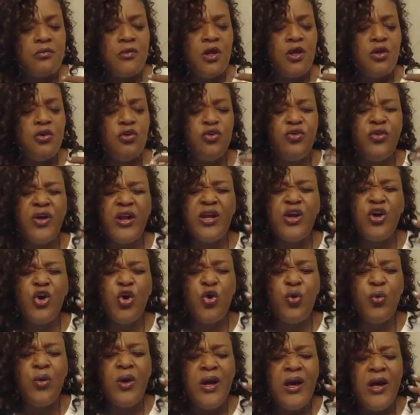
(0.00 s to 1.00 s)
You got to
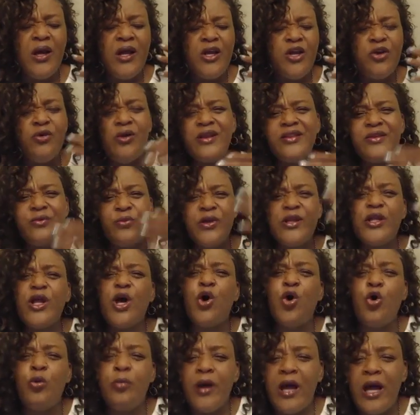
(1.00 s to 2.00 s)
go. You don't have to read the
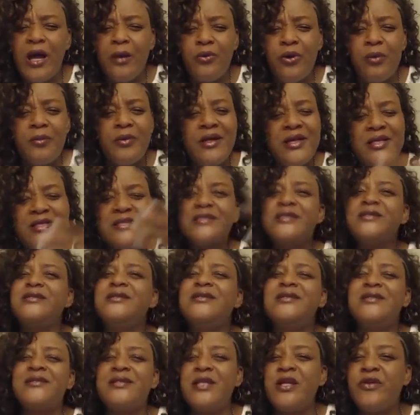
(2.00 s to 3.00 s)
whole Bible. I mean, that's
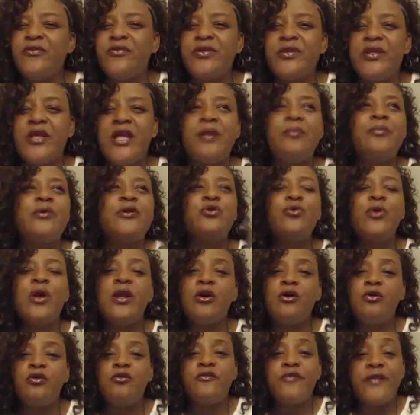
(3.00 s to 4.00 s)
good and everything, but you got
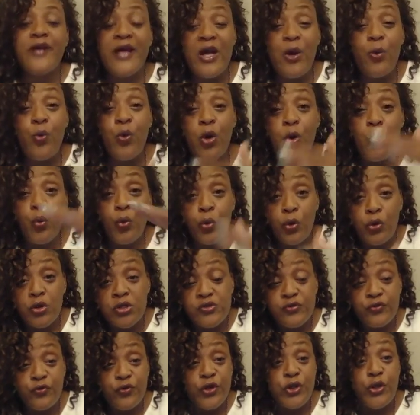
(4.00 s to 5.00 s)
to go find what works
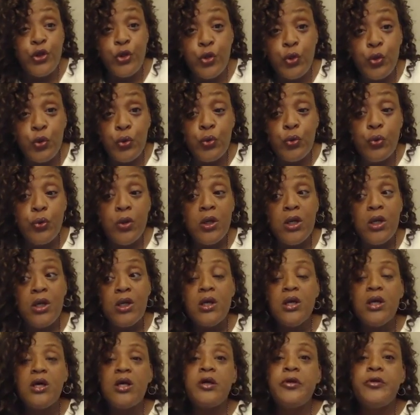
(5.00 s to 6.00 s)
for you.
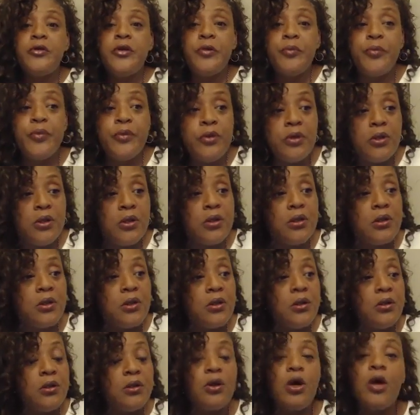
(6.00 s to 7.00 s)
The book,
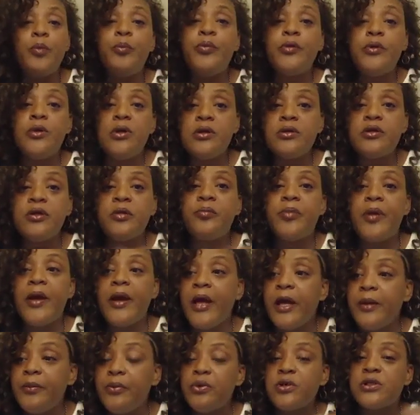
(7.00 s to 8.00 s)
a book, the
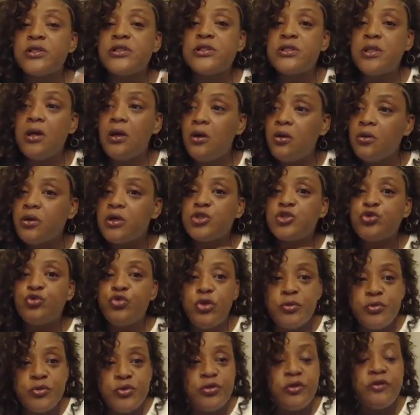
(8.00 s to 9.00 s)
Bible, a song, a
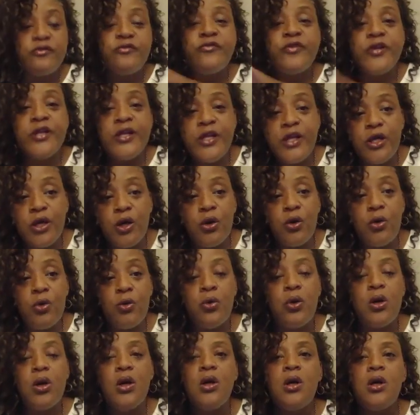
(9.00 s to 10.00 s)
scripture, a
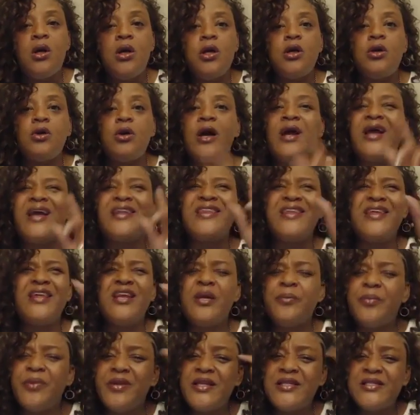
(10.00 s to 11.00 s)
video. I have to get
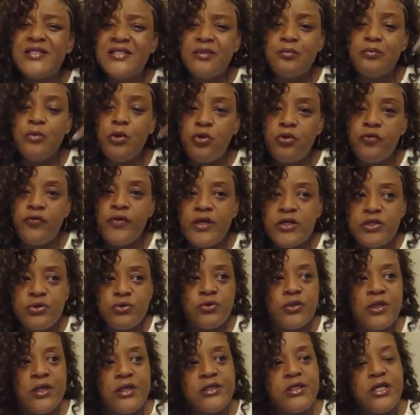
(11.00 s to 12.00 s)
up and listen to
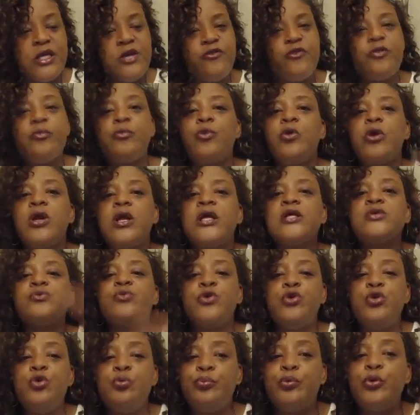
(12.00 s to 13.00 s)
motivational things every morning, because when
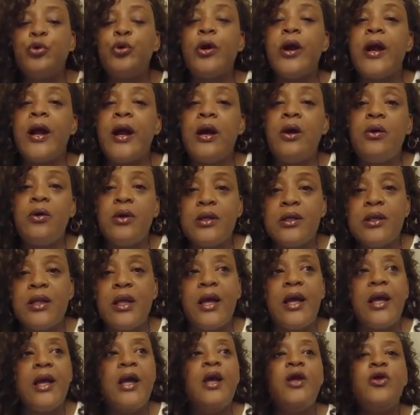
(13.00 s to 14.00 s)
you pour out a
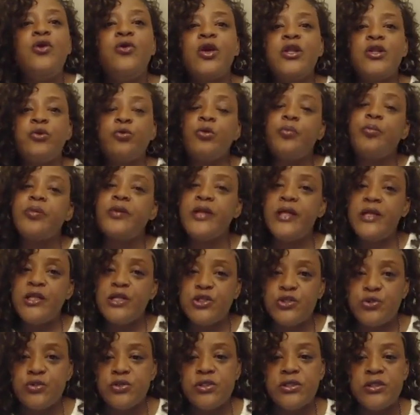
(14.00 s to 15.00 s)
lot, you got to
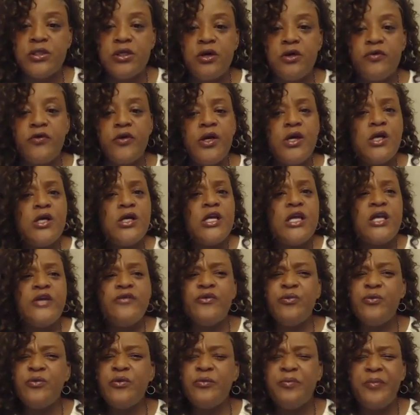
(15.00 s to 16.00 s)
replenish yourself.
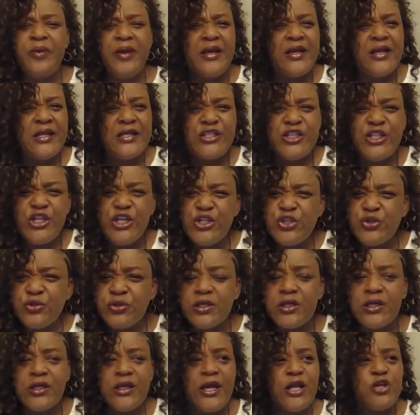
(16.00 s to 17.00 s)
Even with being a teacher in
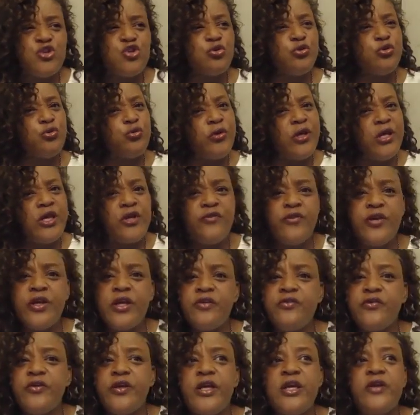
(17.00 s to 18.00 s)
the classroom, you give,
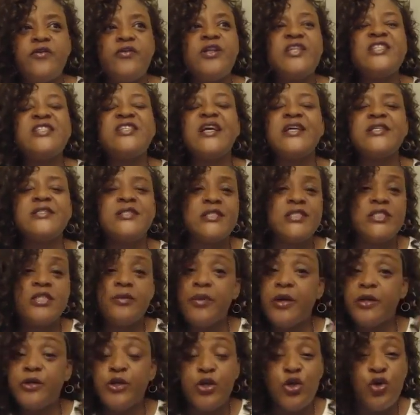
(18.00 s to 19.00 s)
give, give. But it's not just
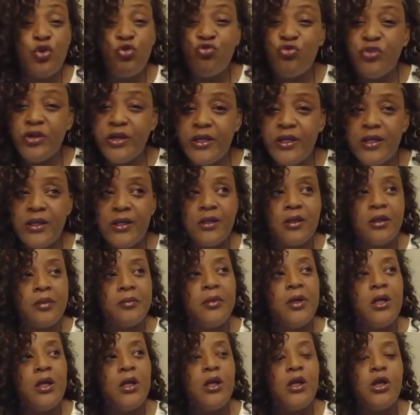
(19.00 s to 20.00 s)
about the
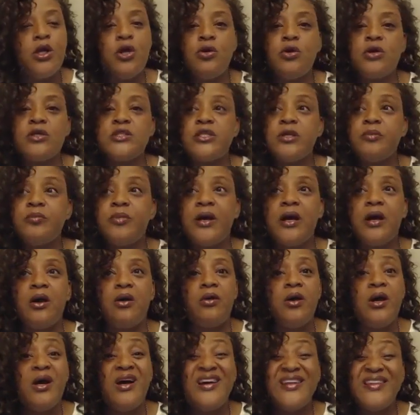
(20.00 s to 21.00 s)
curriculum. It's
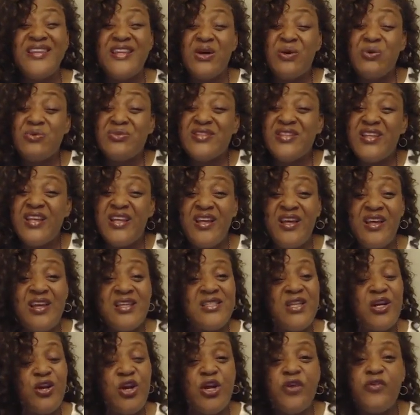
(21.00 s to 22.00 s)
about those kids,
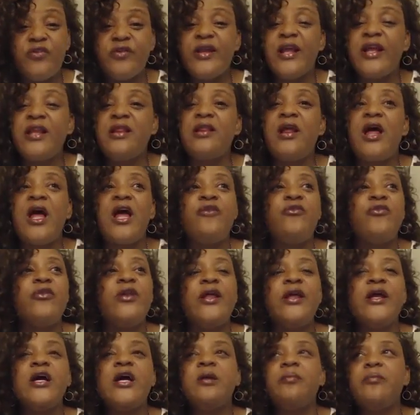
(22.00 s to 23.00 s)
their everyday life, where
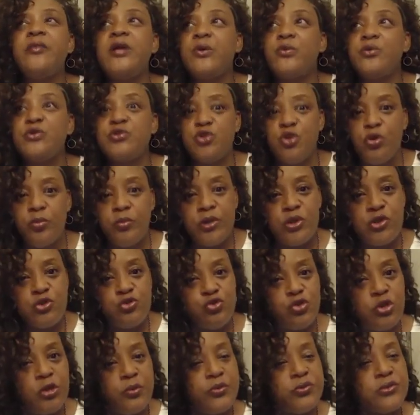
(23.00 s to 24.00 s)
they come in with so many
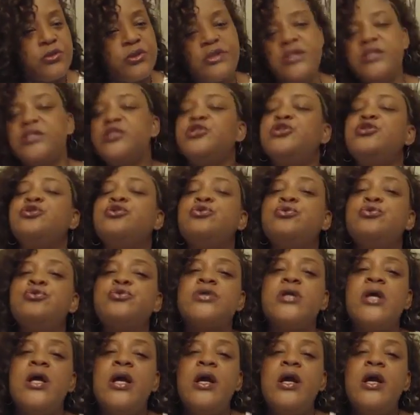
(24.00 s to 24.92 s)
troubles and issues,